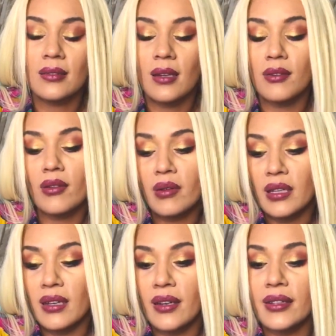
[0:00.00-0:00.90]
I know I'm gonna get
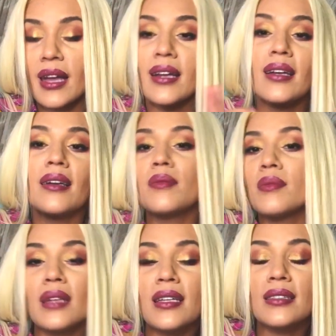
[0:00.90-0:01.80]
yelled at.
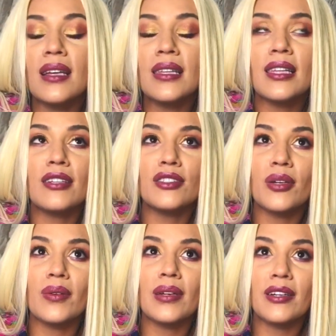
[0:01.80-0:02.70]
It's not that there's no
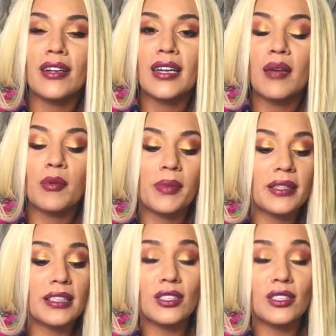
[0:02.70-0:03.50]
internet capabilities.